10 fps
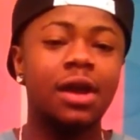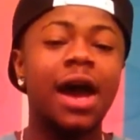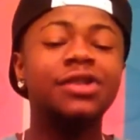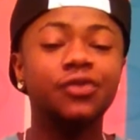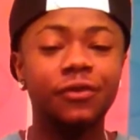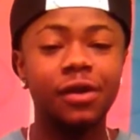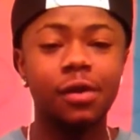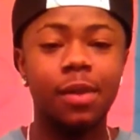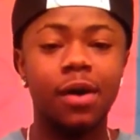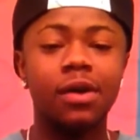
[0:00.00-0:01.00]
I should think
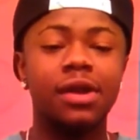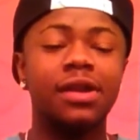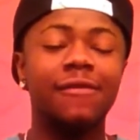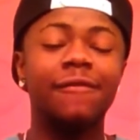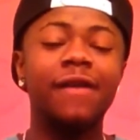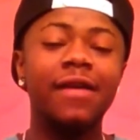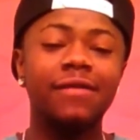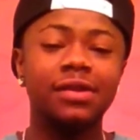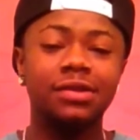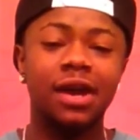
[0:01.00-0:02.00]
about it. In 5
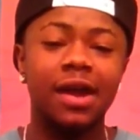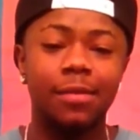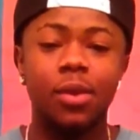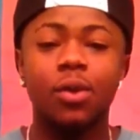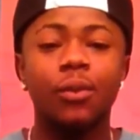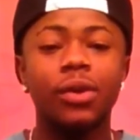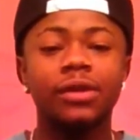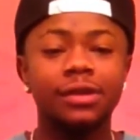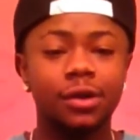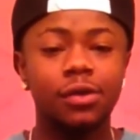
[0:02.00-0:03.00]
years' time,
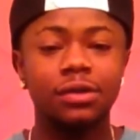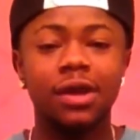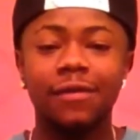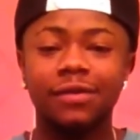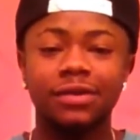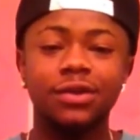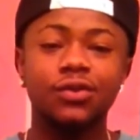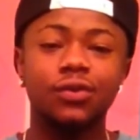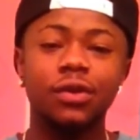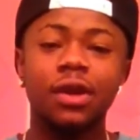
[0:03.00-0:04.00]
when this girl's life is
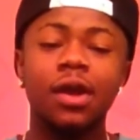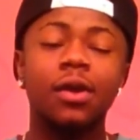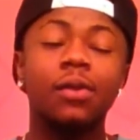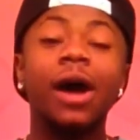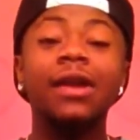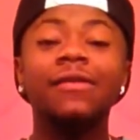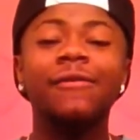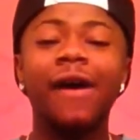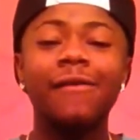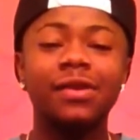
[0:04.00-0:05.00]
destroyed, in
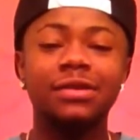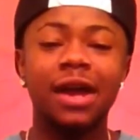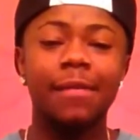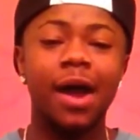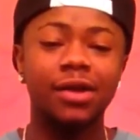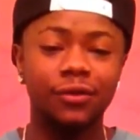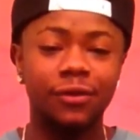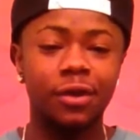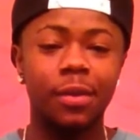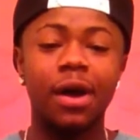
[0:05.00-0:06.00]
5 years' time, I should
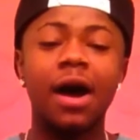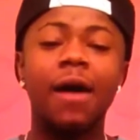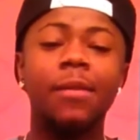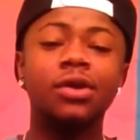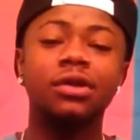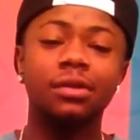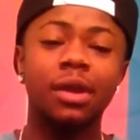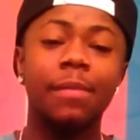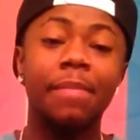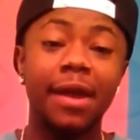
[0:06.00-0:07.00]
think about how much
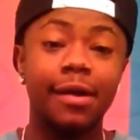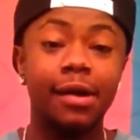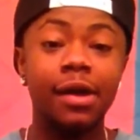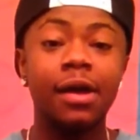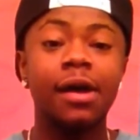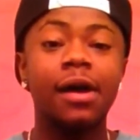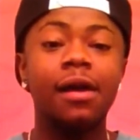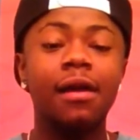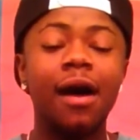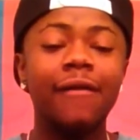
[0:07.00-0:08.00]
better
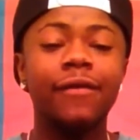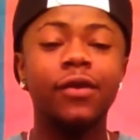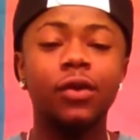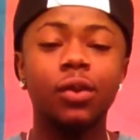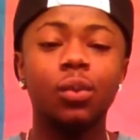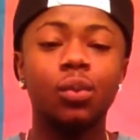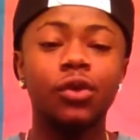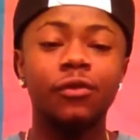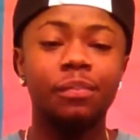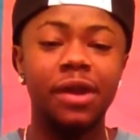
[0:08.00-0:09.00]
her life
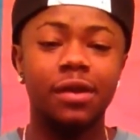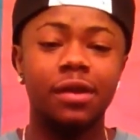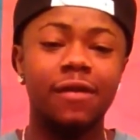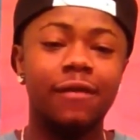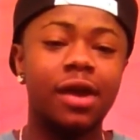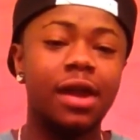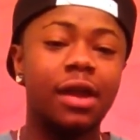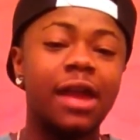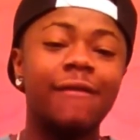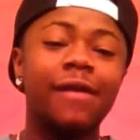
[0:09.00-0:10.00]
would have been
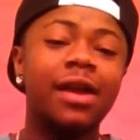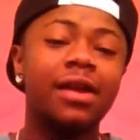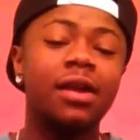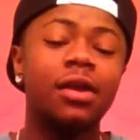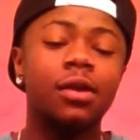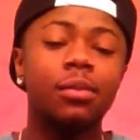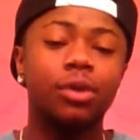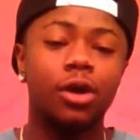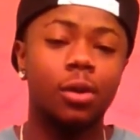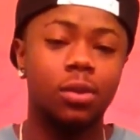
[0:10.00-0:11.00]
if I
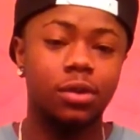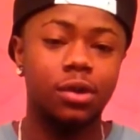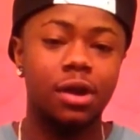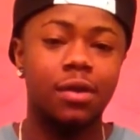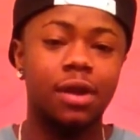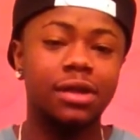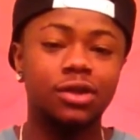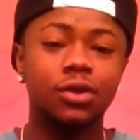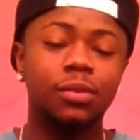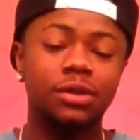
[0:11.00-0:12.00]
break up with her now and
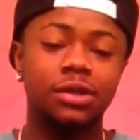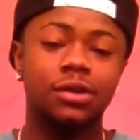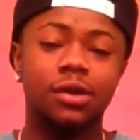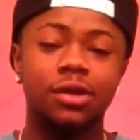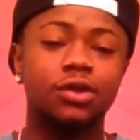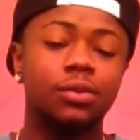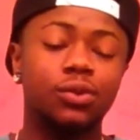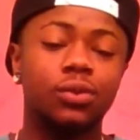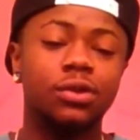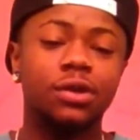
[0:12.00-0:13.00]
stop seeing her and stop
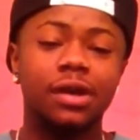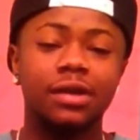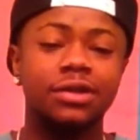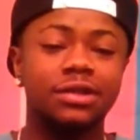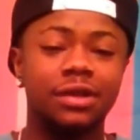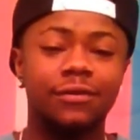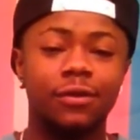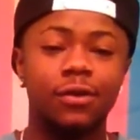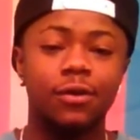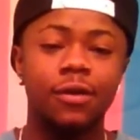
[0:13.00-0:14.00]
talking to her and just leave
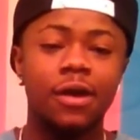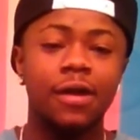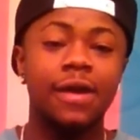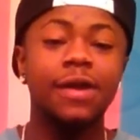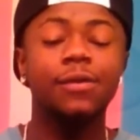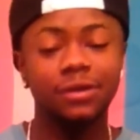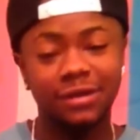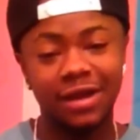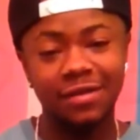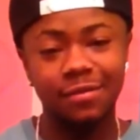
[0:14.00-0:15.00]
her alone. He was
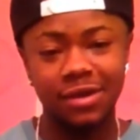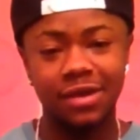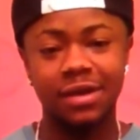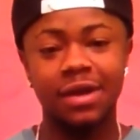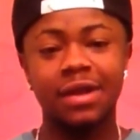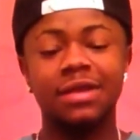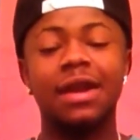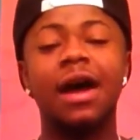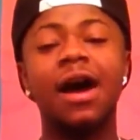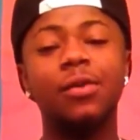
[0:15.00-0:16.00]
telling me
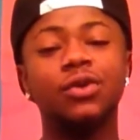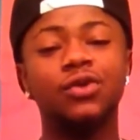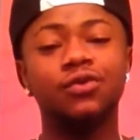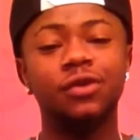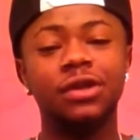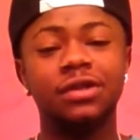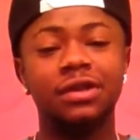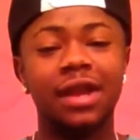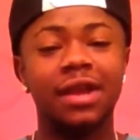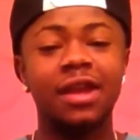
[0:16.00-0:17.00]
that I was the
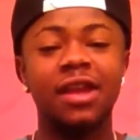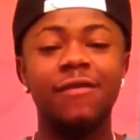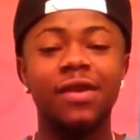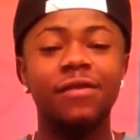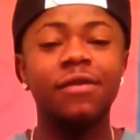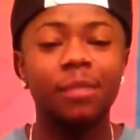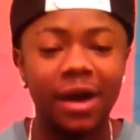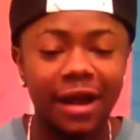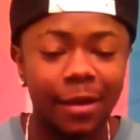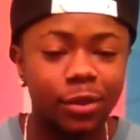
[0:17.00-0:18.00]
reason, like, if anything
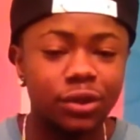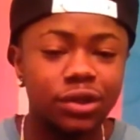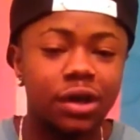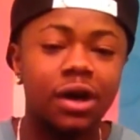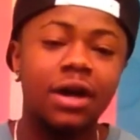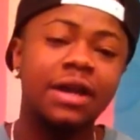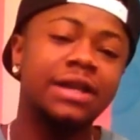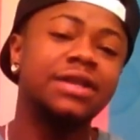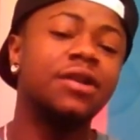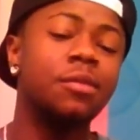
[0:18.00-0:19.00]
bad happens to her,
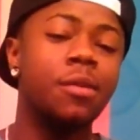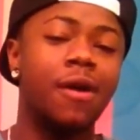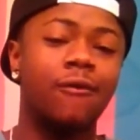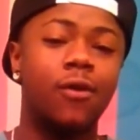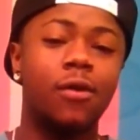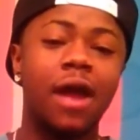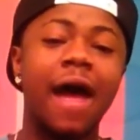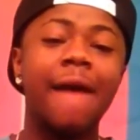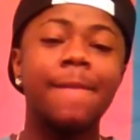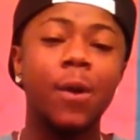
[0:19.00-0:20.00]
it's going to be my fault. That
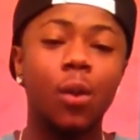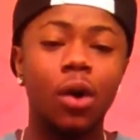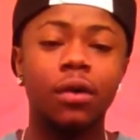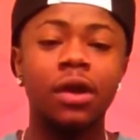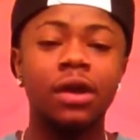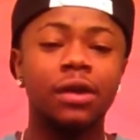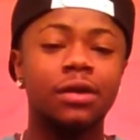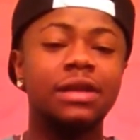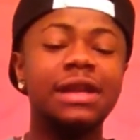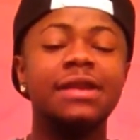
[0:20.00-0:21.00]
I'm the one
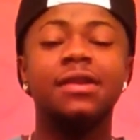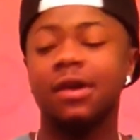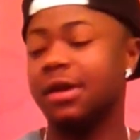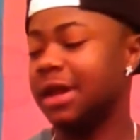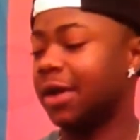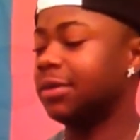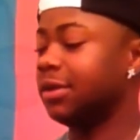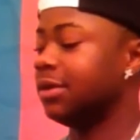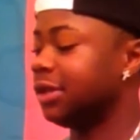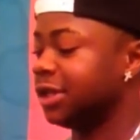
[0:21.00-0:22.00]
leading her down
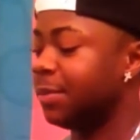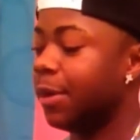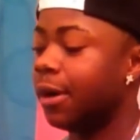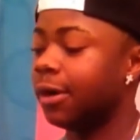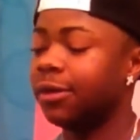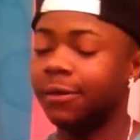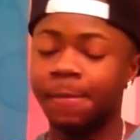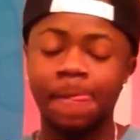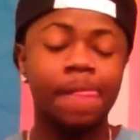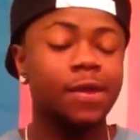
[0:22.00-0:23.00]
this
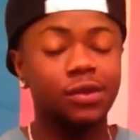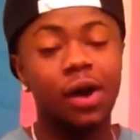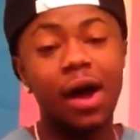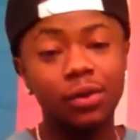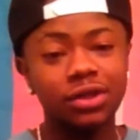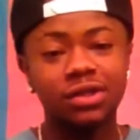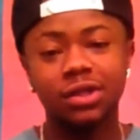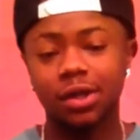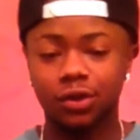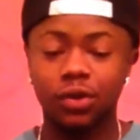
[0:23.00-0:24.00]
path. So I was a
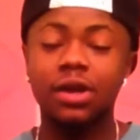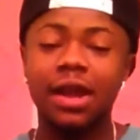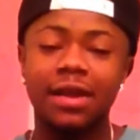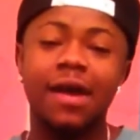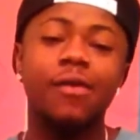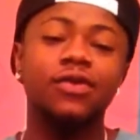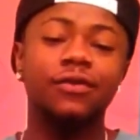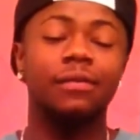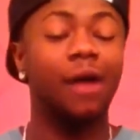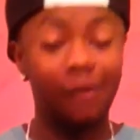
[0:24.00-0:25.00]
stud, so clearly I
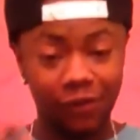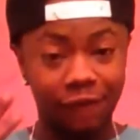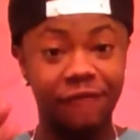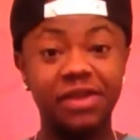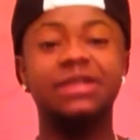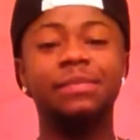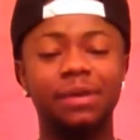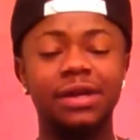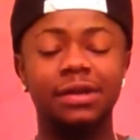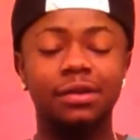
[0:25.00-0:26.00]
was
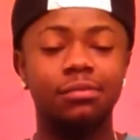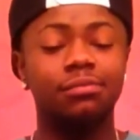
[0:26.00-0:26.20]
visibly